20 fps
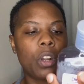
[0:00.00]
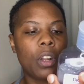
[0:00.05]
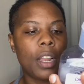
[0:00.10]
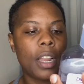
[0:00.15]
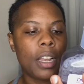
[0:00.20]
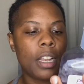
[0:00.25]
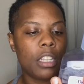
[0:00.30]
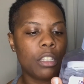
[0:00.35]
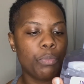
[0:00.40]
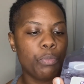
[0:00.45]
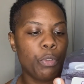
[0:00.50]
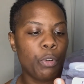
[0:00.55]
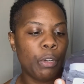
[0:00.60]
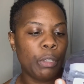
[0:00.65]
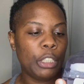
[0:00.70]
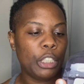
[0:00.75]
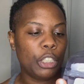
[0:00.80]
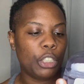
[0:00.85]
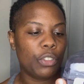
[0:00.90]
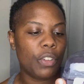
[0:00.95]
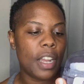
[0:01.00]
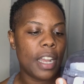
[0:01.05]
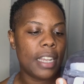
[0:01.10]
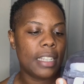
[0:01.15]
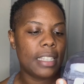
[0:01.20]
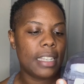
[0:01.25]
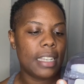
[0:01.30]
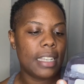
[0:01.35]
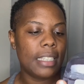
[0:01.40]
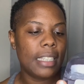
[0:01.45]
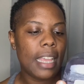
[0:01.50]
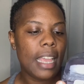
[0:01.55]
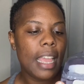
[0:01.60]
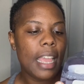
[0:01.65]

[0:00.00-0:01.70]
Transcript: and this moisturizes,